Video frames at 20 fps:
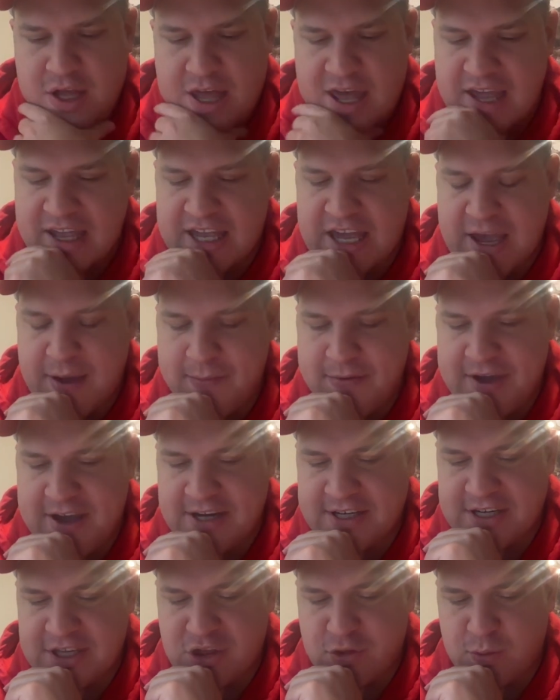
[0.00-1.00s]
That game
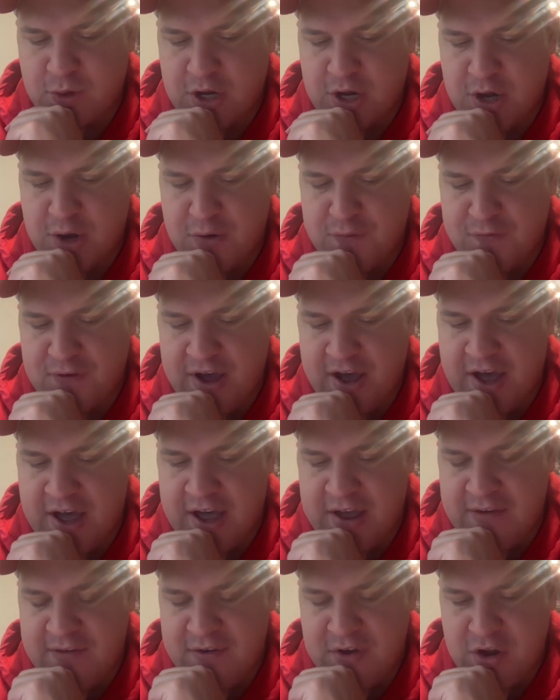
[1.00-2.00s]
kicks at
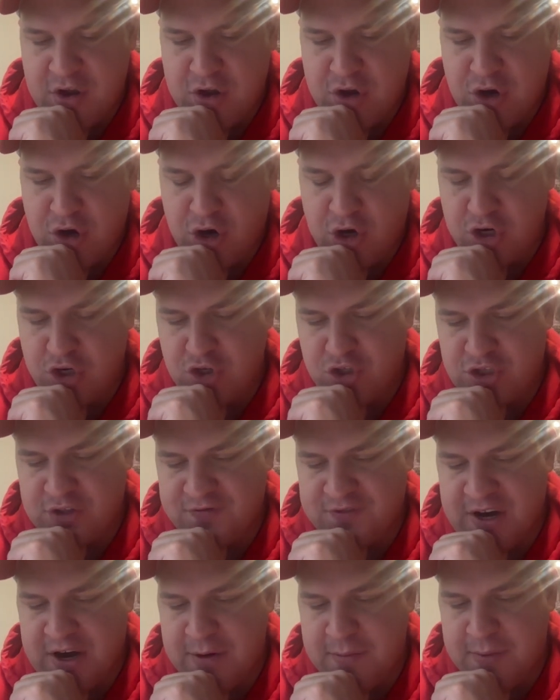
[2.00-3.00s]
3:05. Cardinals are
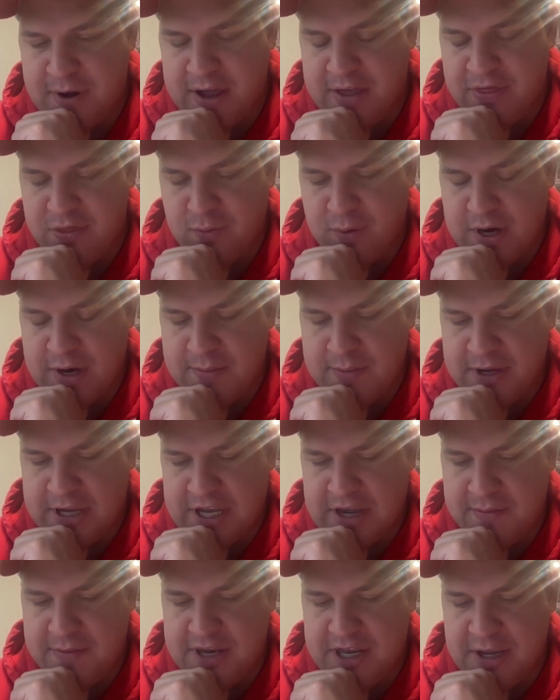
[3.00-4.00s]
favored by 3, but
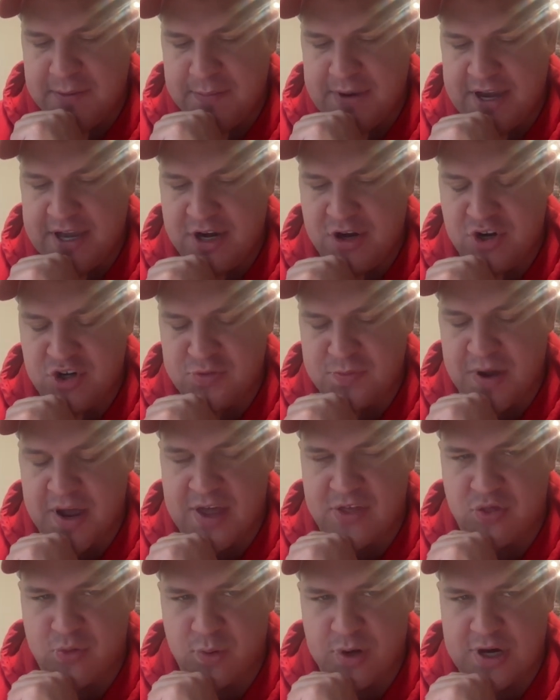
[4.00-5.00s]
give me the Commanders by
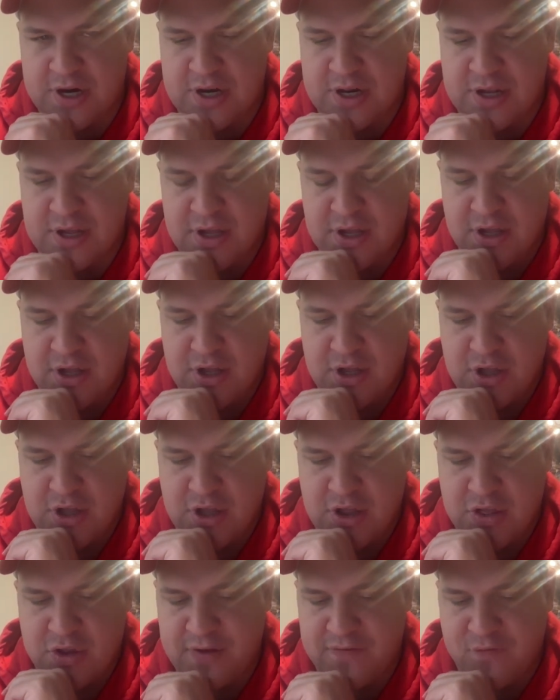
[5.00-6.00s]
3.
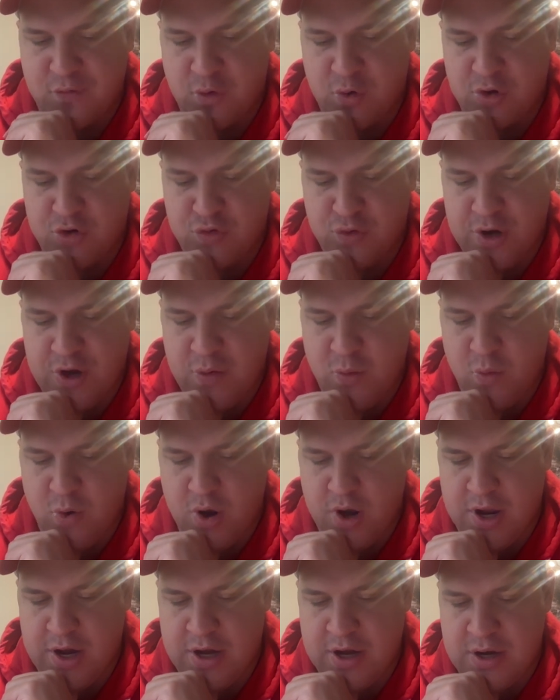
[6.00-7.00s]

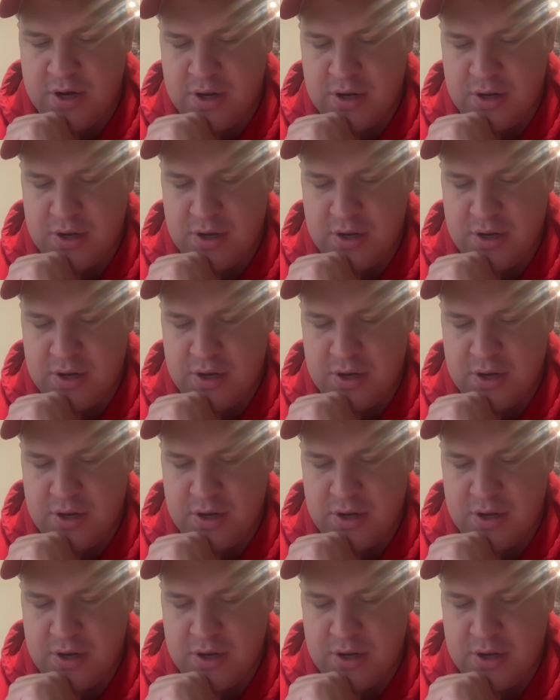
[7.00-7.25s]
24-21.